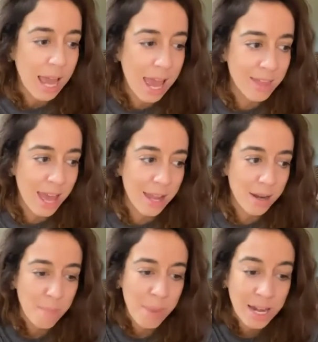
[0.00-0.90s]
and
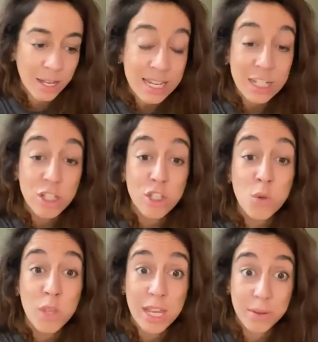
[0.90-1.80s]
then Pitta needs
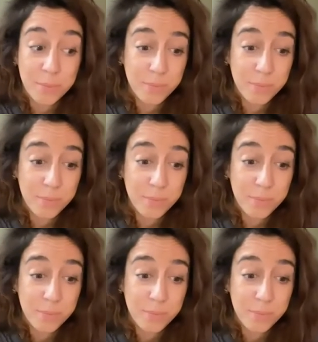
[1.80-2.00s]
soothing.